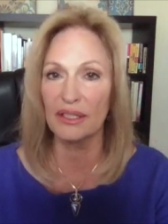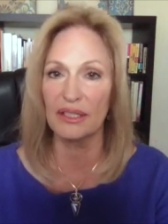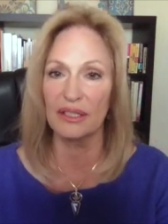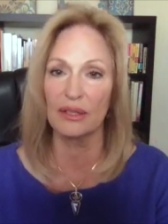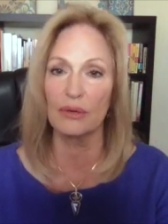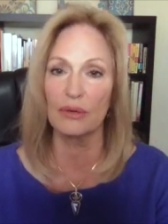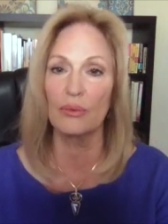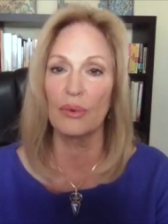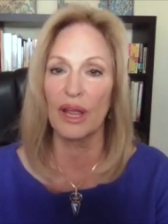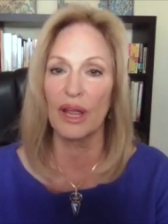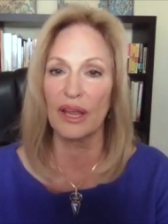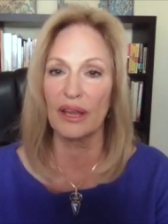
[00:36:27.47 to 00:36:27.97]
the
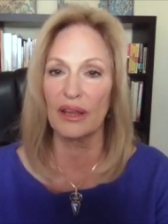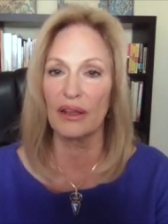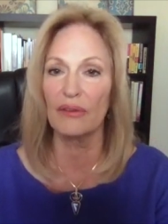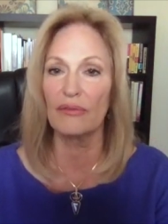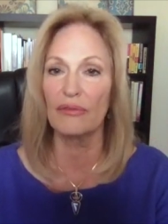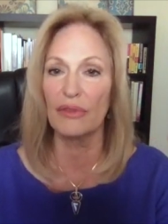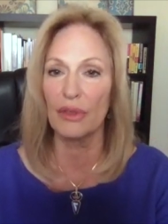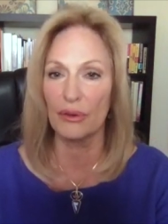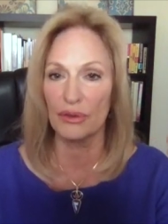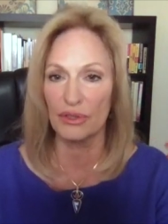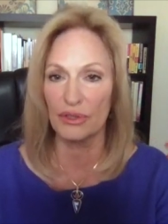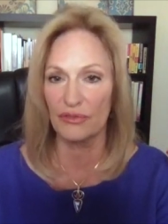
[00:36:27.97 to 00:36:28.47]
way of
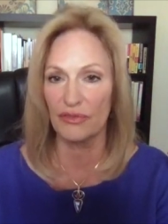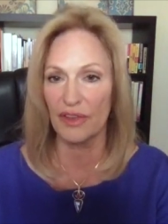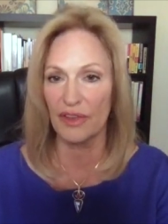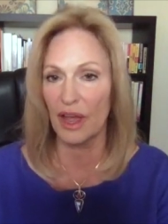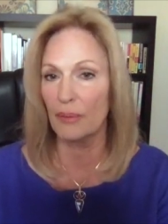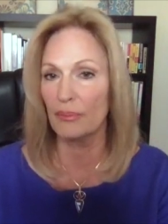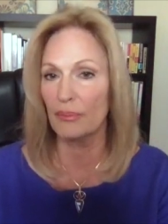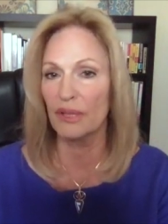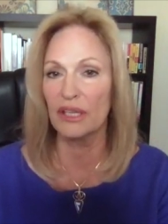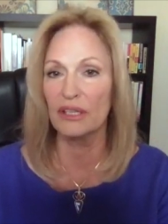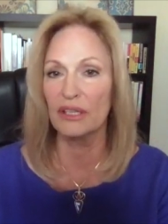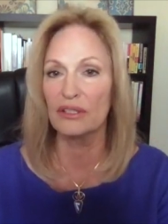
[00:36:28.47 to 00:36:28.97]
the
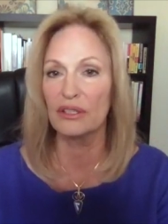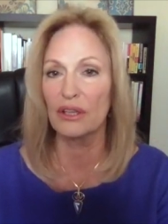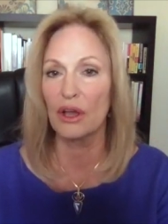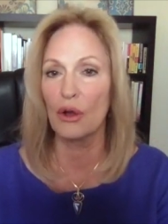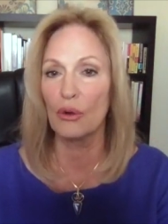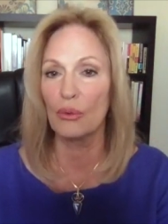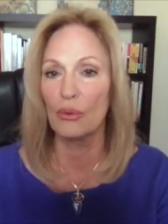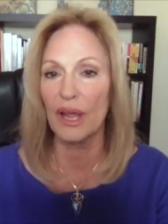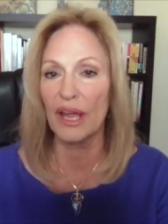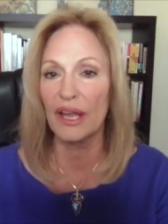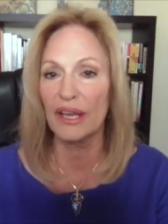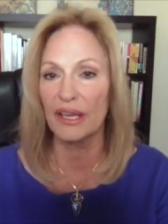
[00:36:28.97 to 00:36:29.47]
families
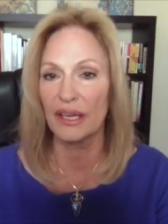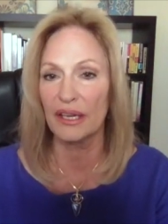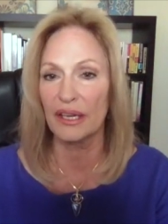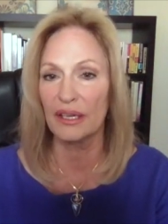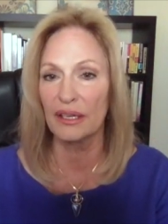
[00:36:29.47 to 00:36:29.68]
already